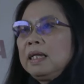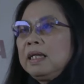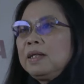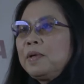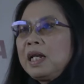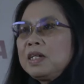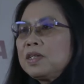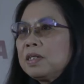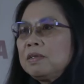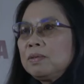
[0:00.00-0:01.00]
in
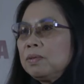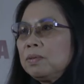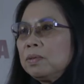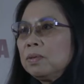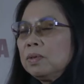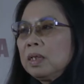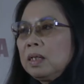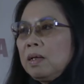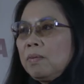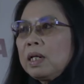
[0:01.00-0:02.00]
relation to
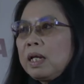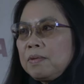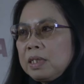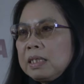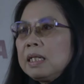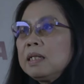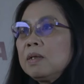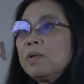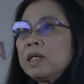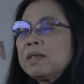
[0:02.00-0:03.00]
what I was dealing
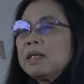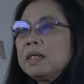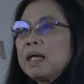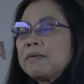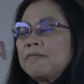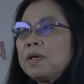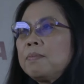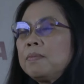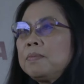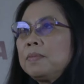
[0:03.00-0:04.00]
with in that
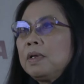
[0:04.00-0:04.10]
film,